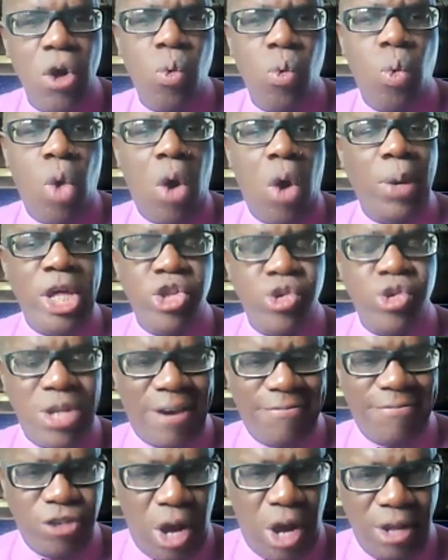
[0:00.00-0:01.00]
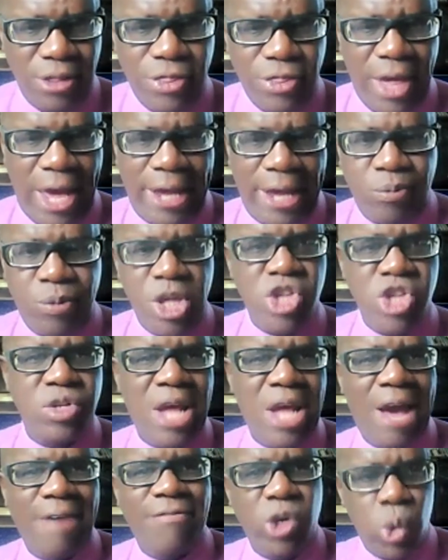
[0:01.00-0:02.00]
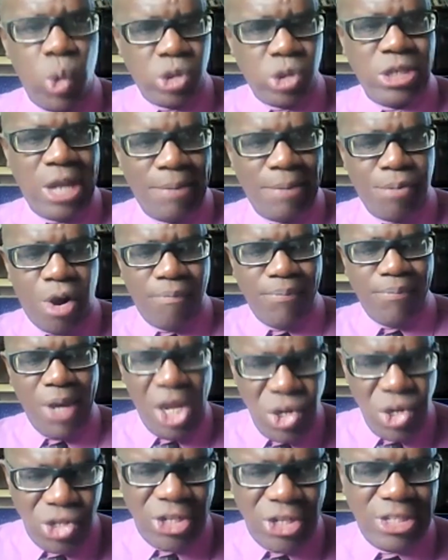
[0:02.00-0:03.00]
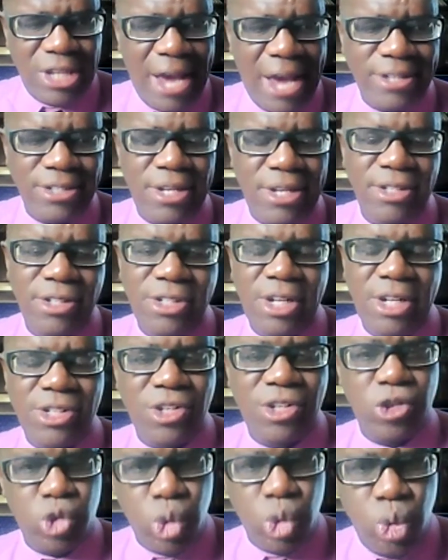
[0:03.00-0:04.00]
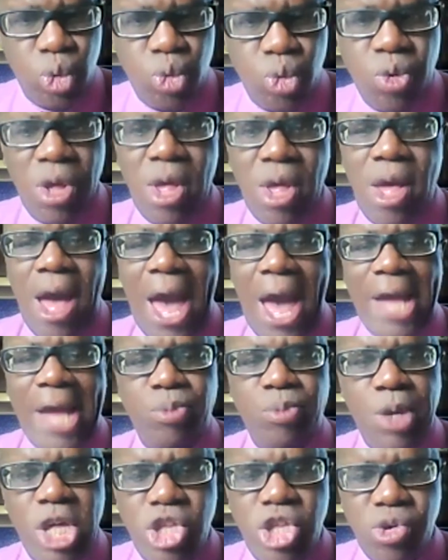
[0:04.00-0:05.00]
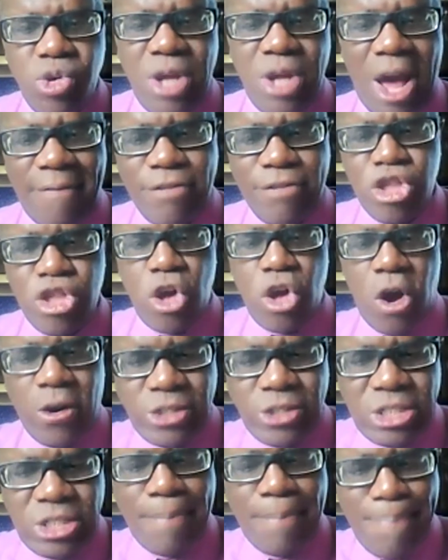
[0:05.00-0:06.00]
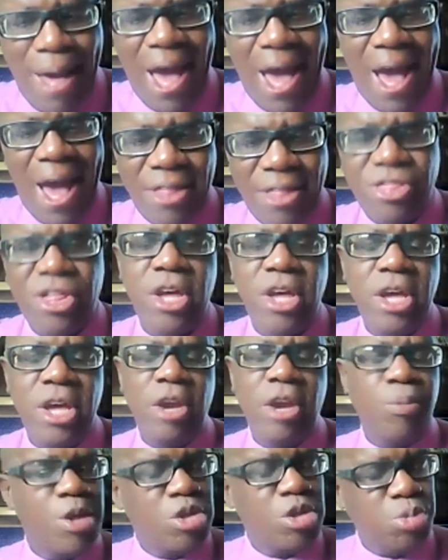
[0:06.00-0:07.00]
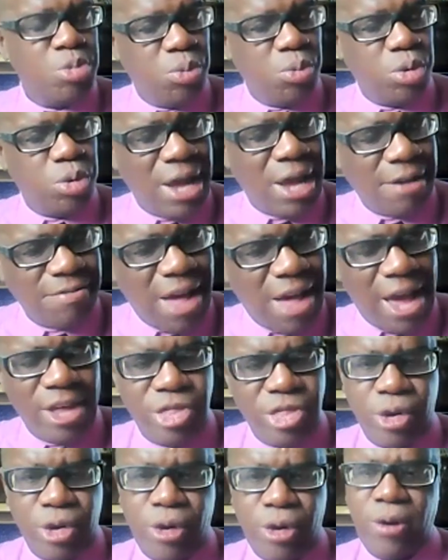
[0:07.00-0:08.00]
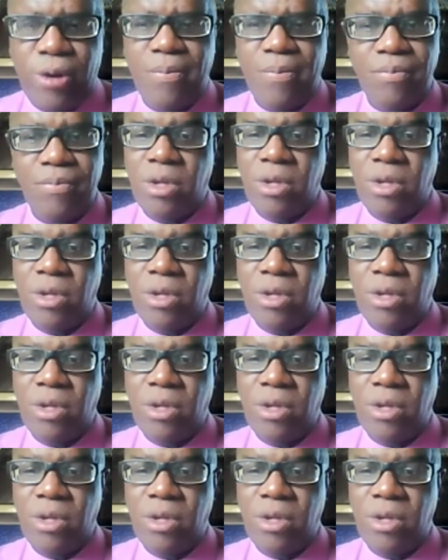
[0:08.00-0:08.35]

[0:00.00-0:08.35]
What we should have done then, we should have looked at Barbados in 1962, and we should have charted a path in which we would have either